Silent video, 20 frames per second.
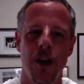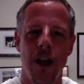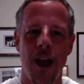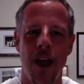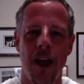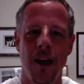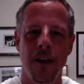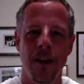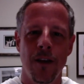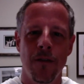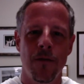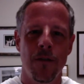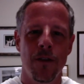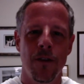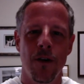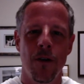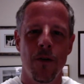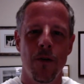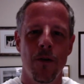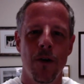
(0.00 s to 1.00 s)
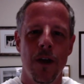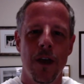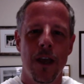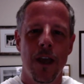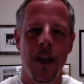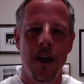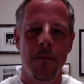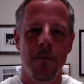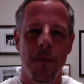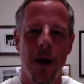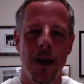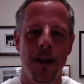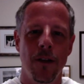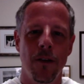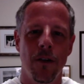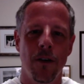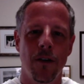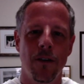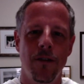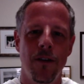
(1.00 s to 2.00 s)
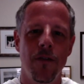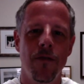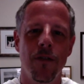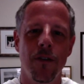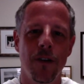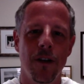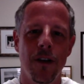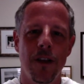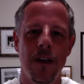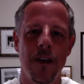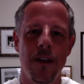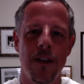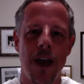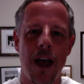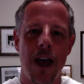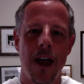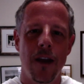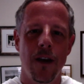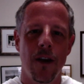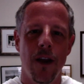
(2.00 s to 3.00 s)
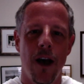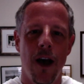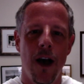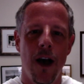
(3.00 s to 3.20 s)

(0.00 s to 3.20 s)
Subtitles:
And even though it might look differently than